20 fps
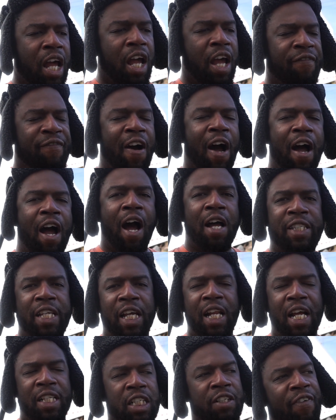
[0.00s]
if I I tell
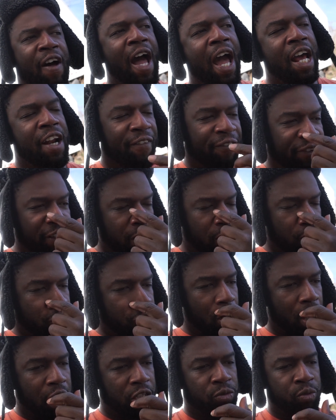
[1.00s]
you like this, if I had a fleet of
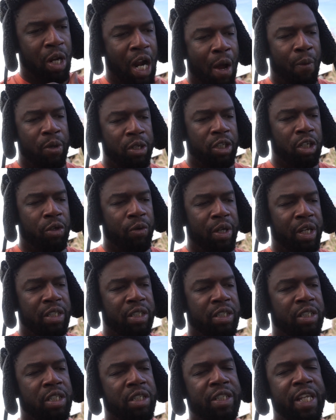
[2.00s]
trucks, what I would do
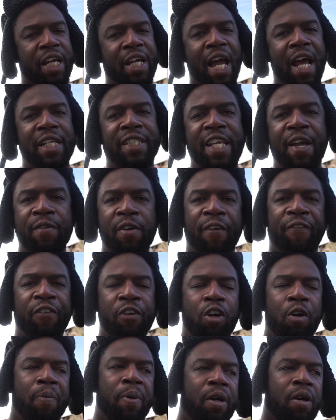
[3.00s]
is to set, kind of save on a
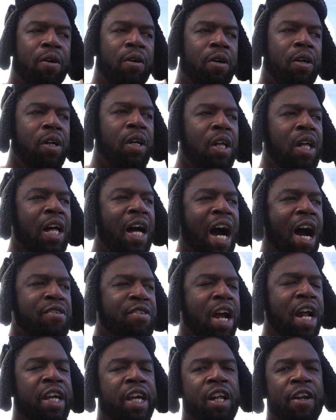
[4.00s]
fuel bill. I
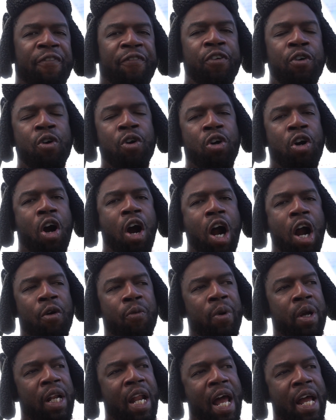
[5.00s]
try to get a fuel
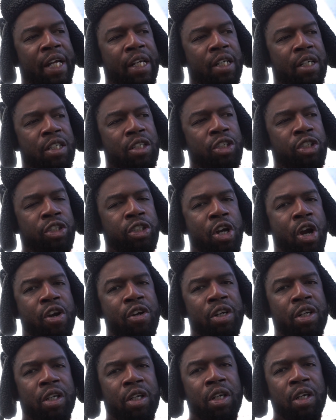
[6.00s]
card with like
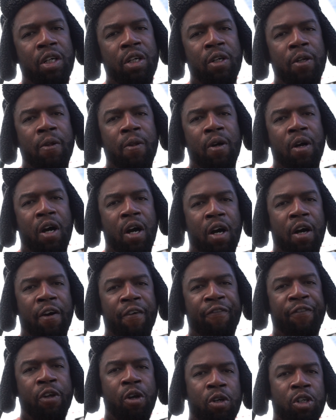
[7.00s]
certain uh,
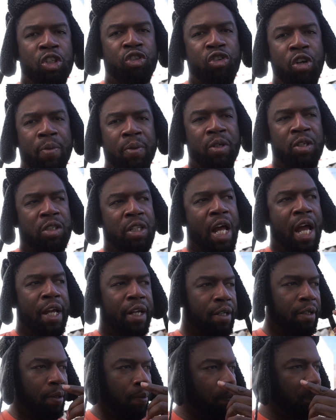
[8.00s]
fuel distributors, like
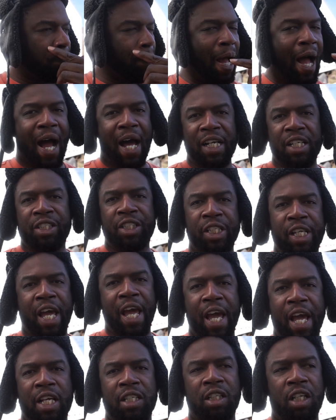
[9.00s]
pilots,
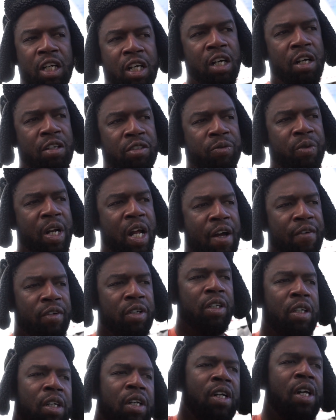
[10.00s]
TAs, Love's,
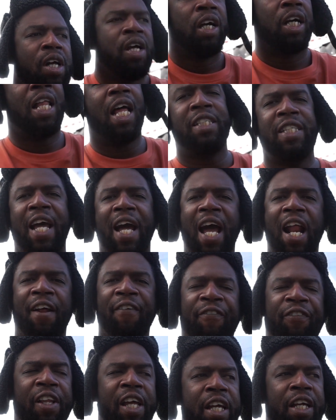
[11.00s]
whatever. Cause I say I got a
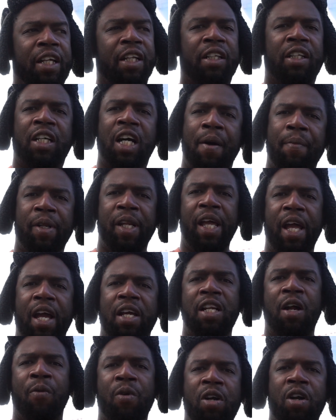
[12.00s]
fleet coming
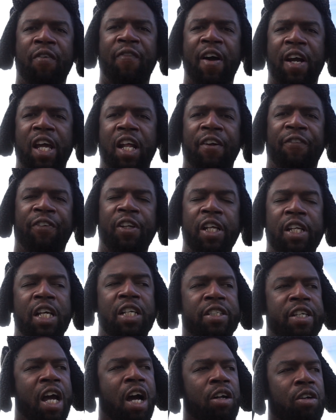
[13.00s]
in. I want to know if I get a fleet
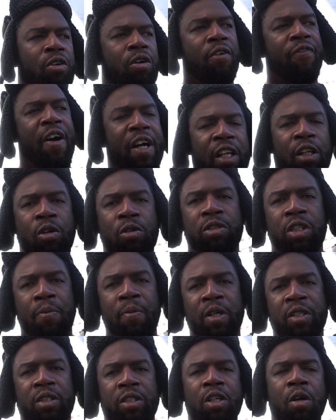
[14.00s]
discount or if I can lose so
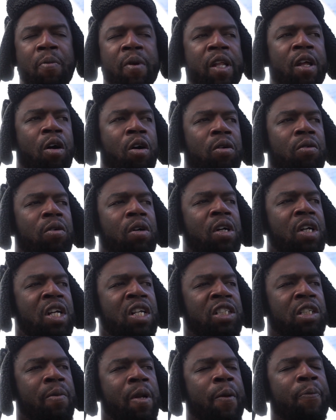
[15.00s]
much, so many on,
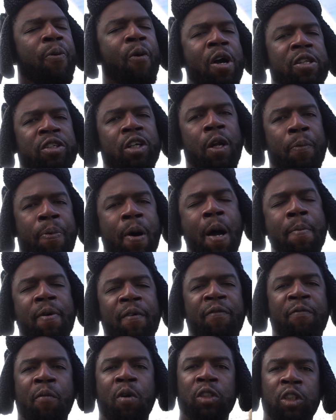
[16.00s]
so many points on a pump
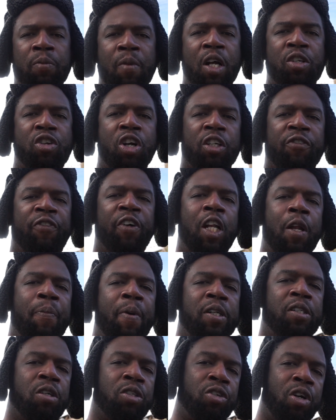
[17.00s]
if most of my trucks fill up
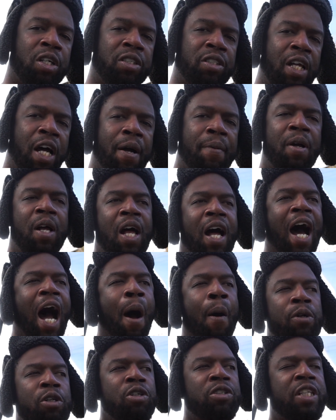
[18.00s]
at your truck stop.
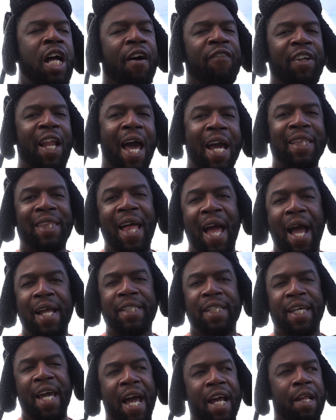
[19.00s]
I would do stuff like
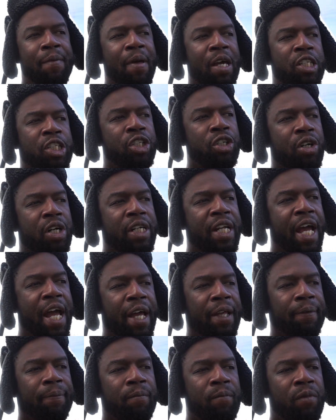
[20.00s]
that to kind of make sure
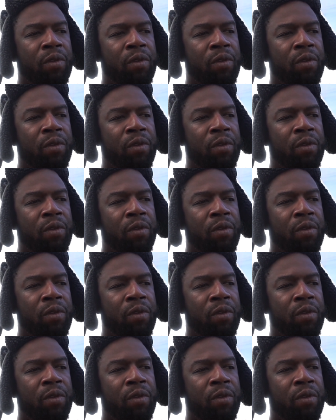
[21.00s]
that